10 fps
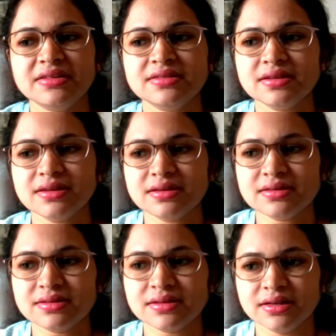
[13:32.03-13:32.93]
testing
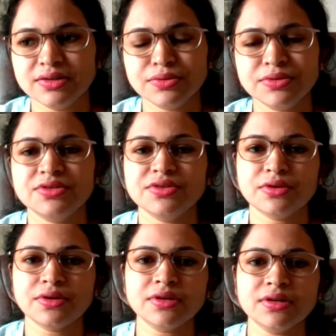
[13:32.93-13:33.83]
is done to
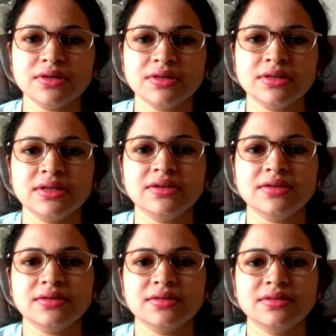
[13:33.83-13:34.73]
ensure
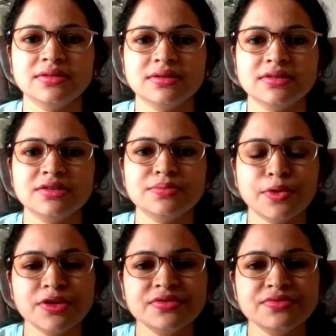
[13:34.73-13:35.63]
the
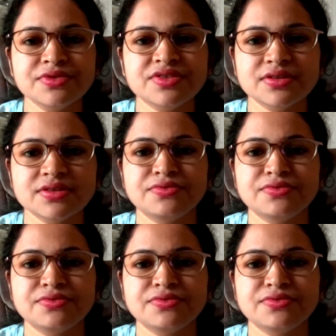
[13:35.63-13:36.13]
response which